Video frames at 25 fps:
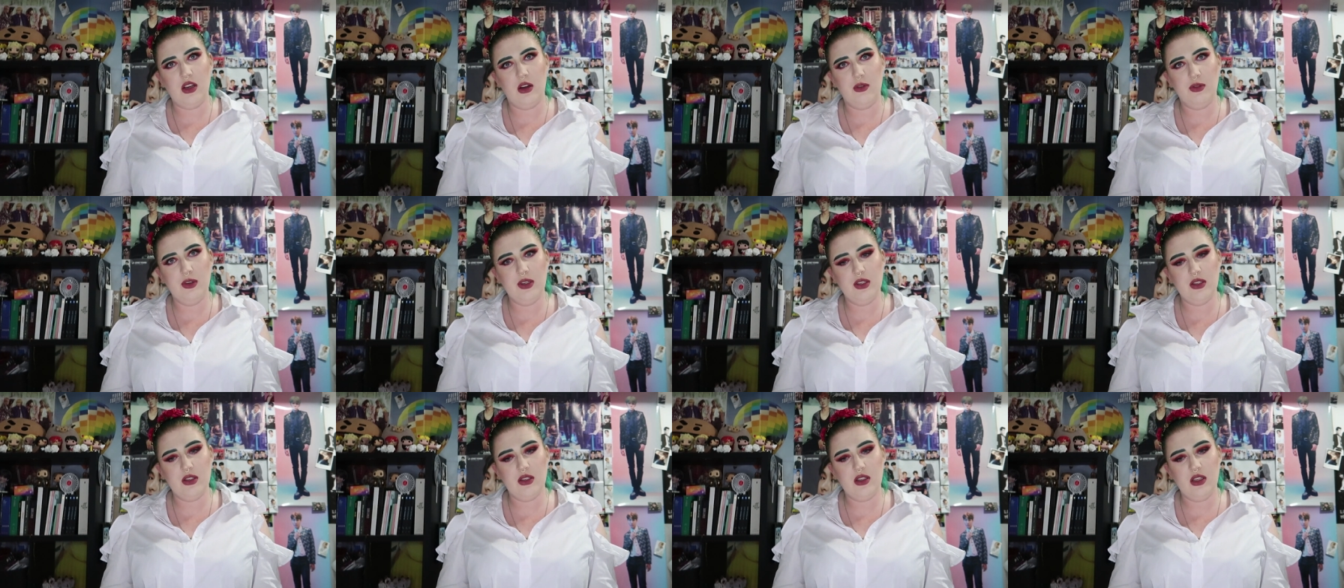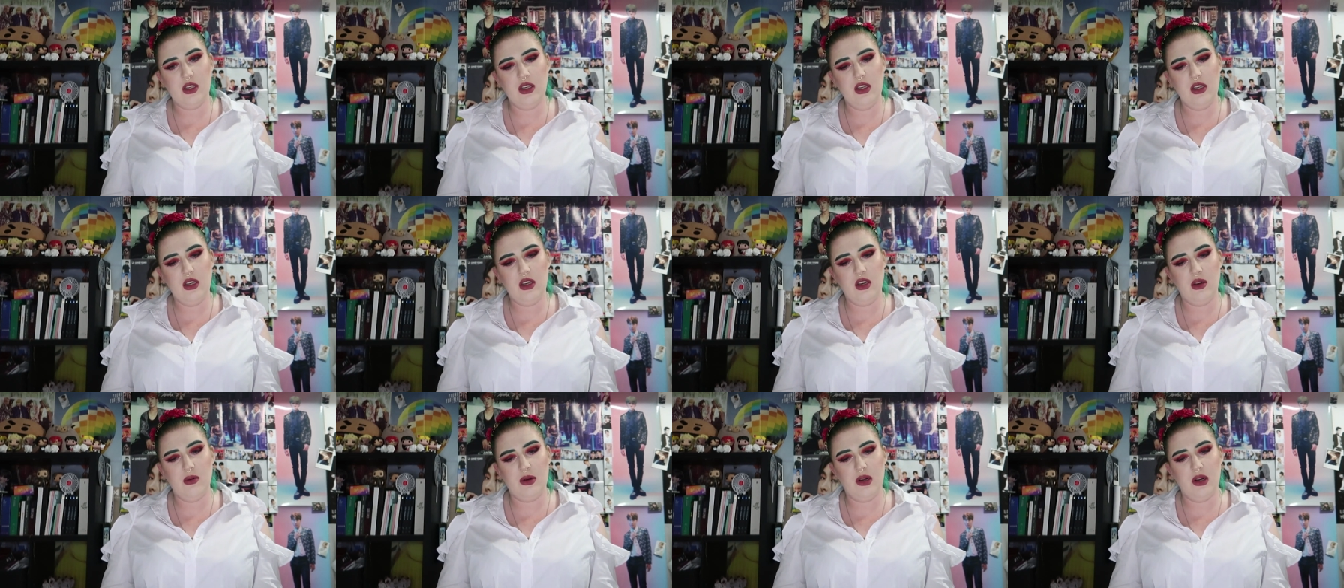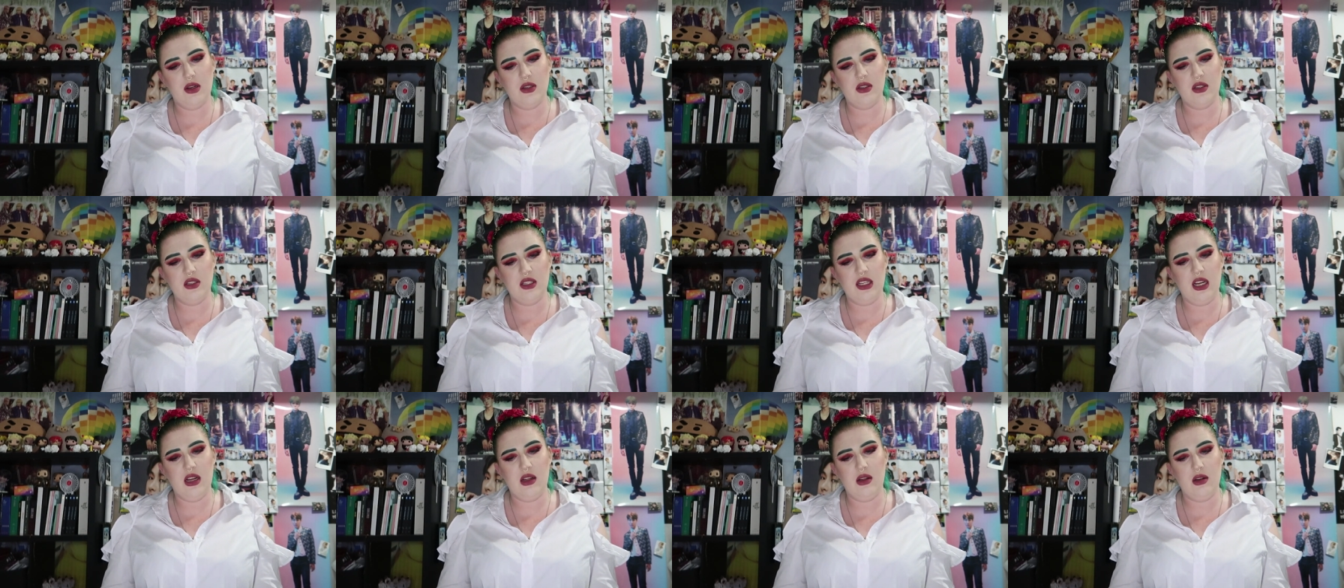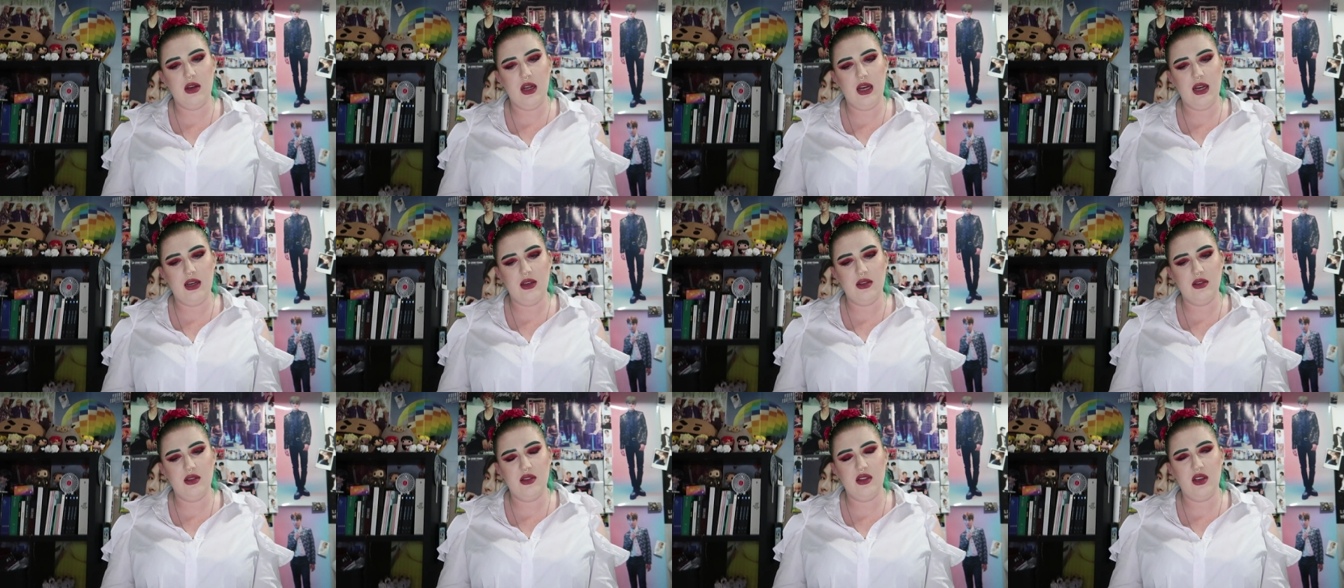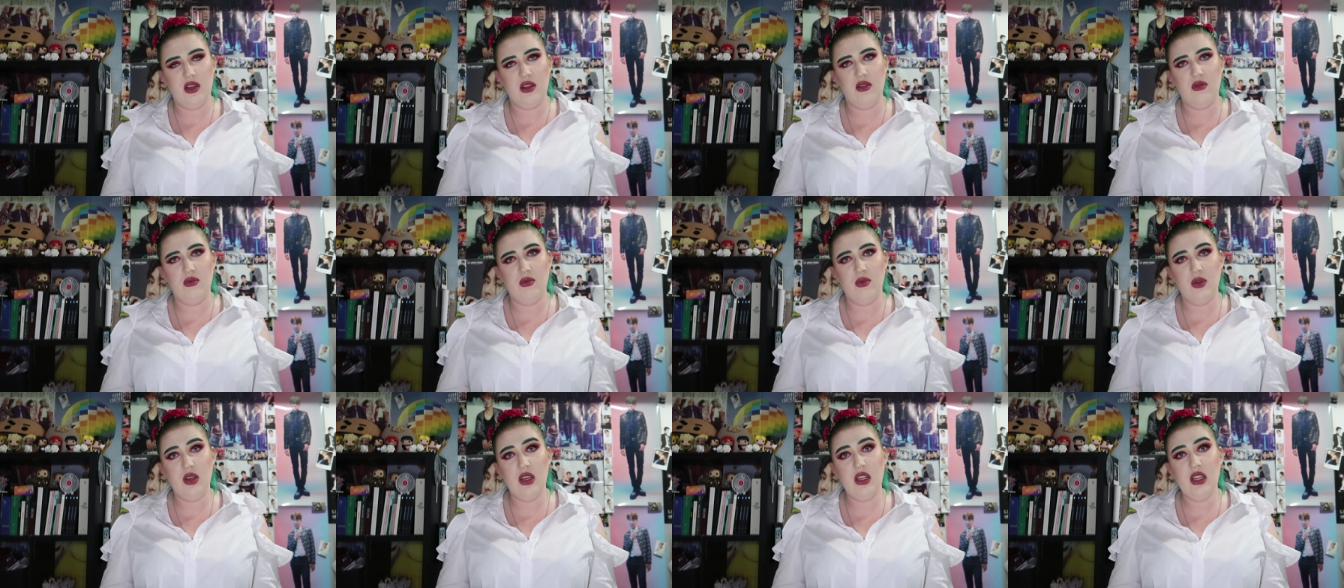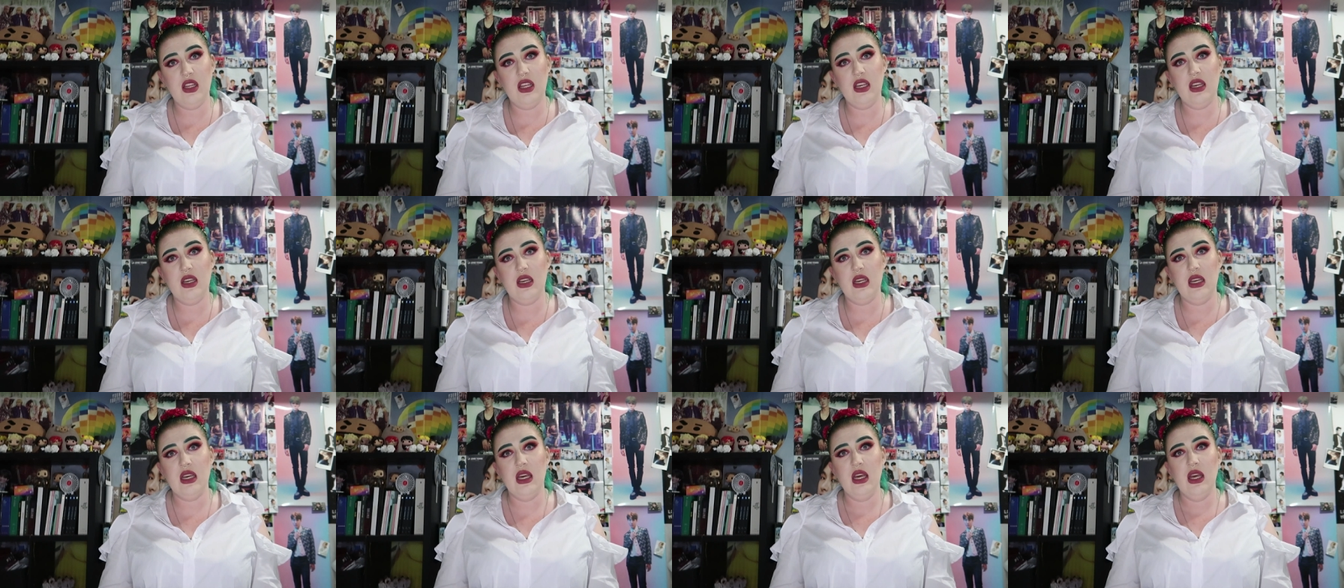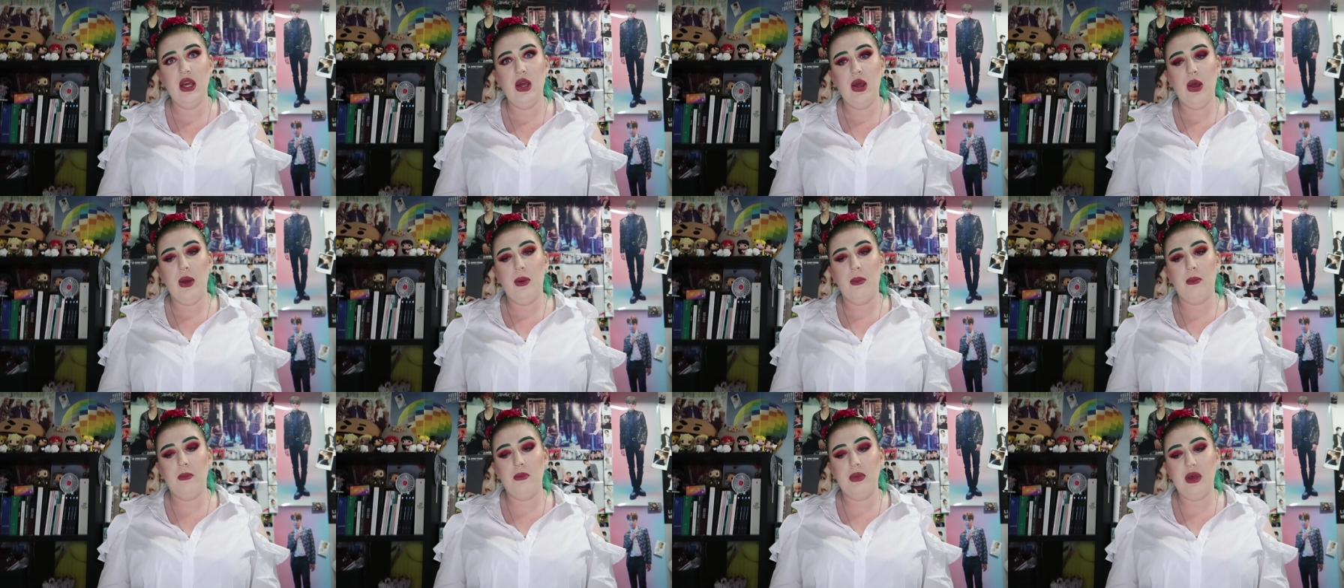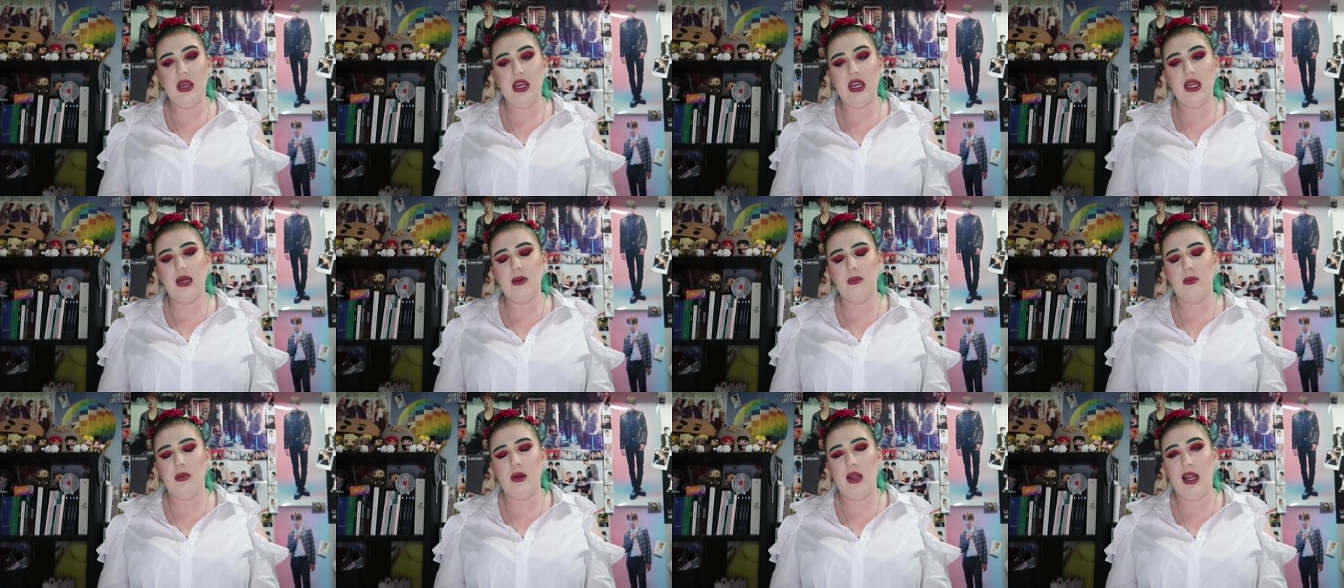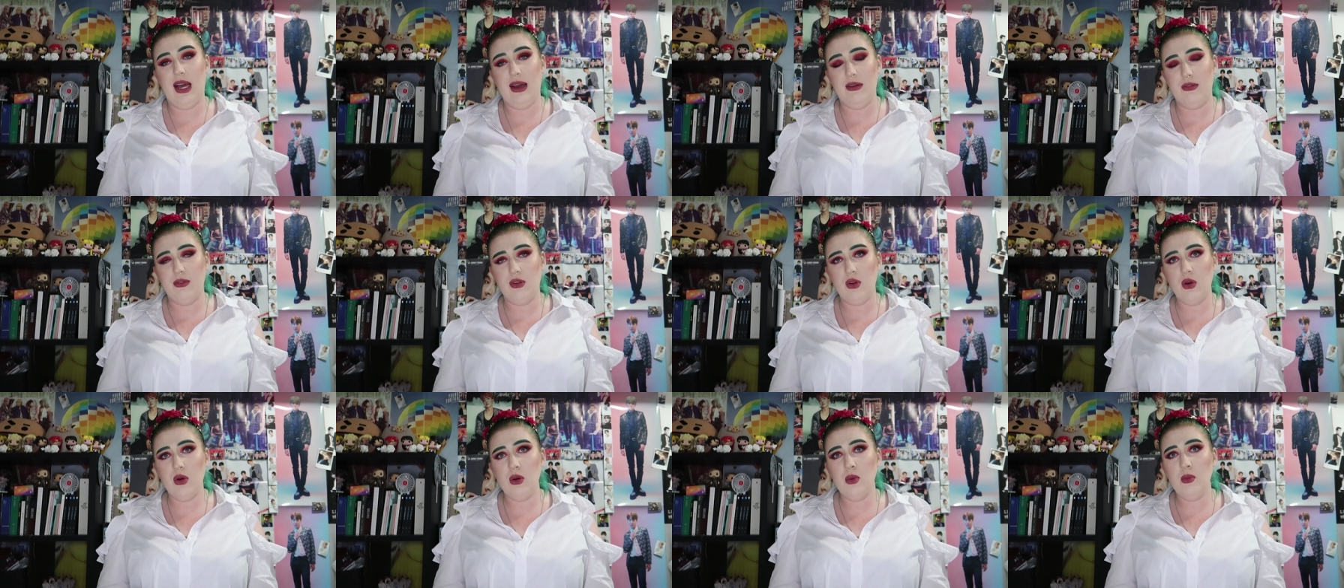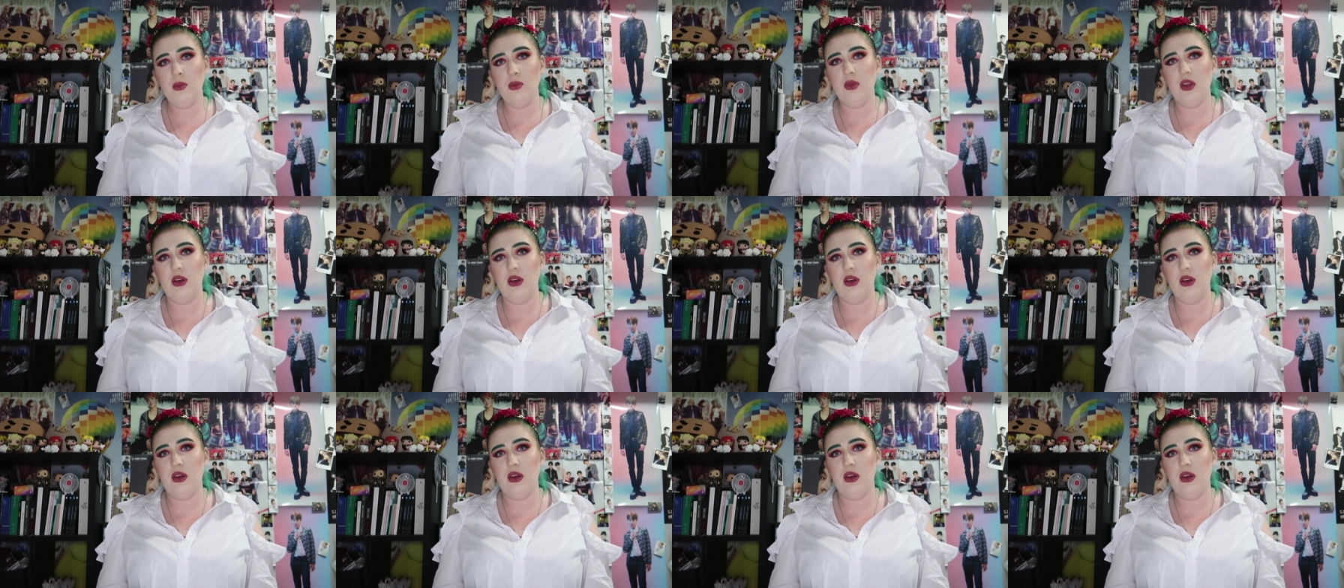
Obviously, America's Got Talent has a really big platform.